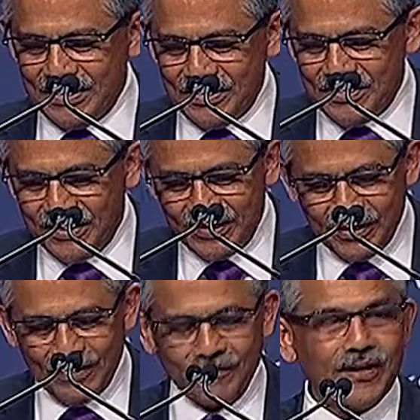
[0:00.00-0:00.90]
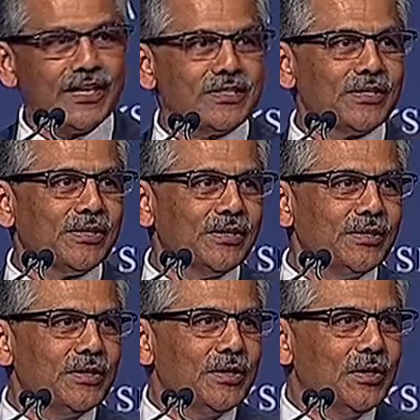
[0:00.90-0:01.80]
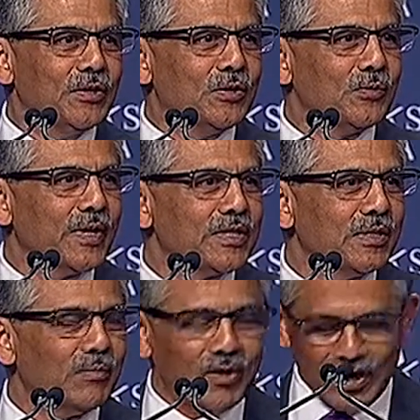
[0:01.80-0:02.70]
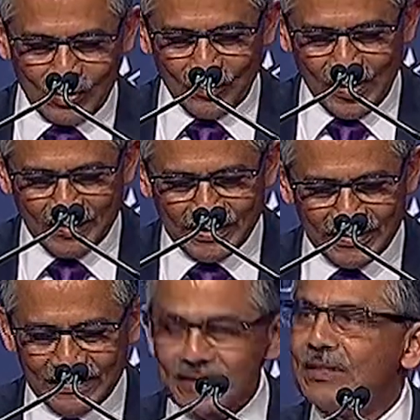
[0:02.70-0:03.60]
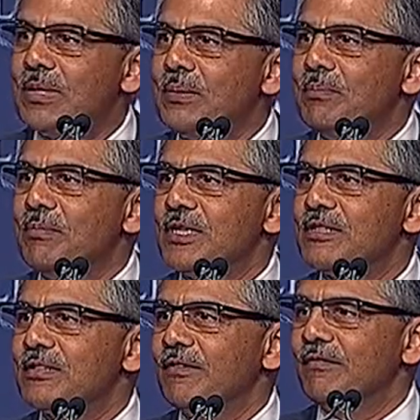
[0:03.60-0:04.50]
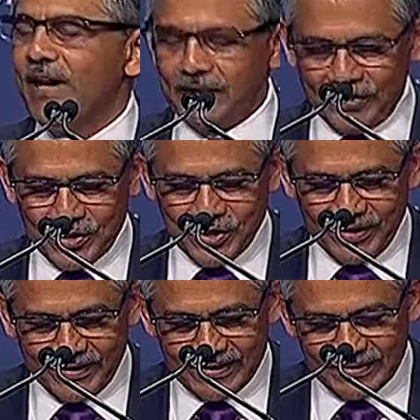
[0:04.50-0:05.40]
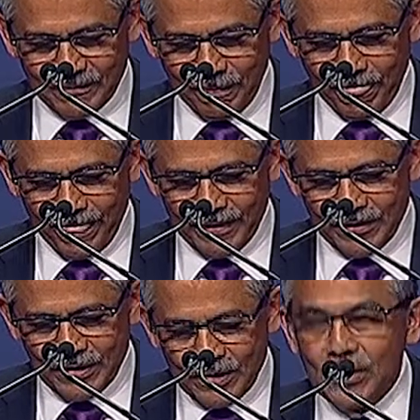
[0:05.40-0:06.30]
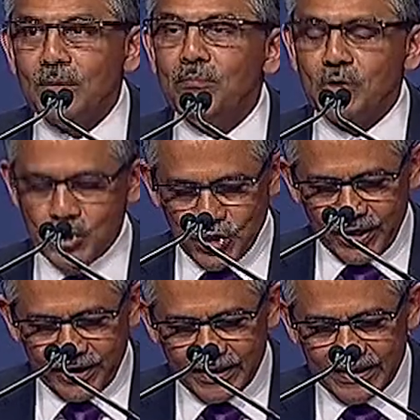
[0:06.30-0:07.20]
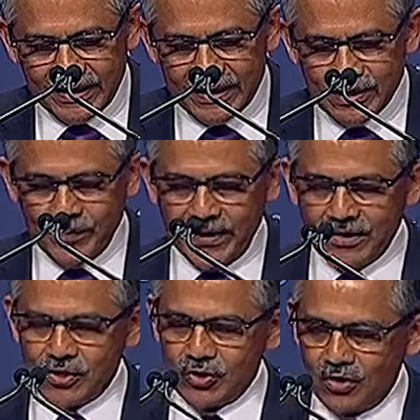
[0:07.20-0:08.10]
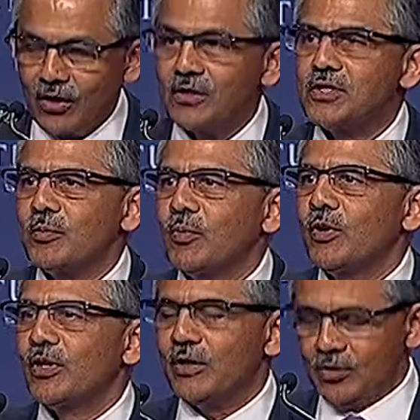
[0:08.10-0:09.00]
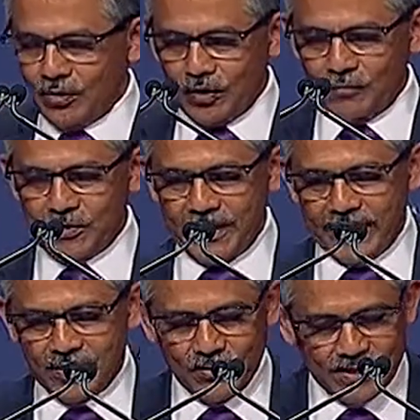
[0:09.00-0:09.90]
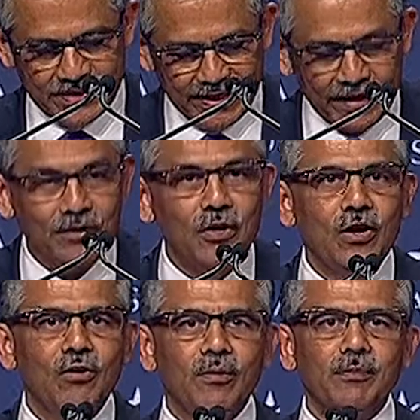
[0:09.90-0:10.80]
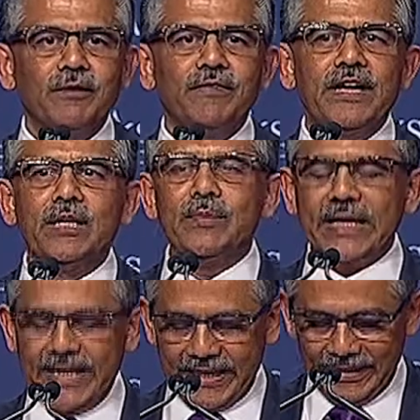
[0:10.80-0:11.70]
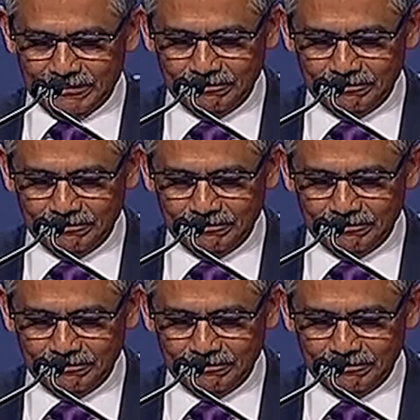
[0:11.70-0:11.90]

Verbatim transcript: Senior Advisor to President Barack Obama, Ms. Valerie Jarrett. Ms. Jarrett has been a strong supporter of Select USA from the very beginning.